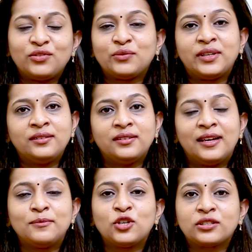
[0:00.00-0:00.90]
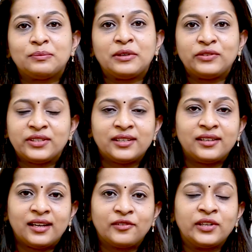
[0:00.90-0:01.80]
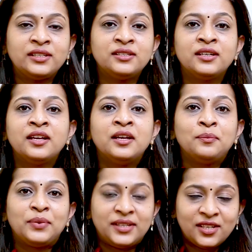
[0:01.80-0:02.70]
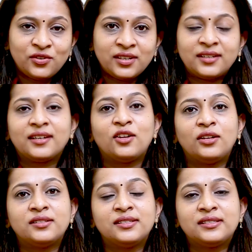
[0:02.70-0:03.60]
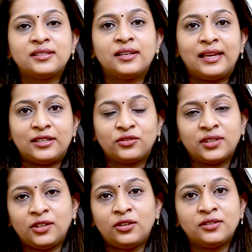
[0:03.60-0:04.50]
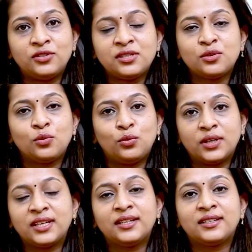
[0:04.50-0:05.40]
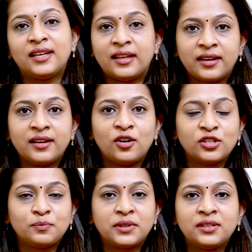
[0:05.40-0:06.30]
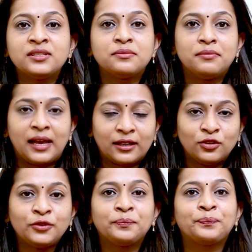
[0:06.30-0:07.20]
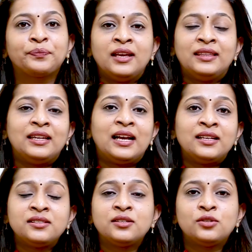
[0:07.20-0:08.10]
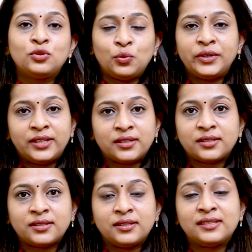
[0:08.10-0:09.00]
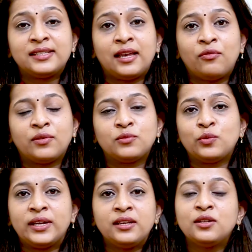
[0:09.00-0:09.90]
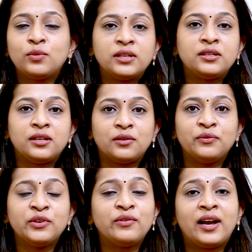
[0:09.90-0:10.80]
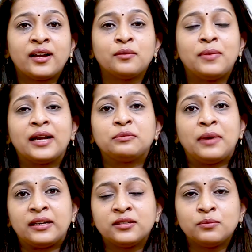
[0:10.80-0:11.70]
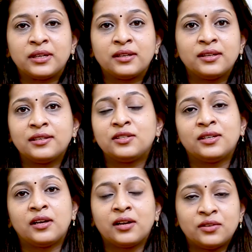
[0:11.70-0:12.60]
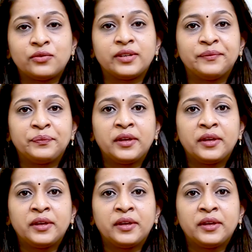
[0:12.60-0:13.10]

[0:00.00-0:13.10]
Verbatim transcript: everyone, I'm Dr. Pavithra Nagaraj, pediatric and adolescent endocrinologist working at Narayana Hospitals, Bangalore. In the last two years, say from 2020, we've had a bad pandemic hitting our country.